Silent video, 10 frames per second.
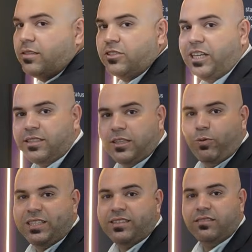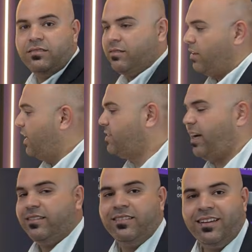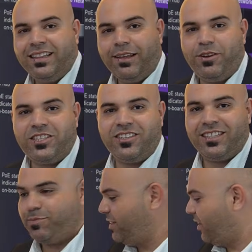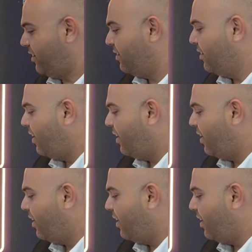just twist it. It's done. The fixture has been done.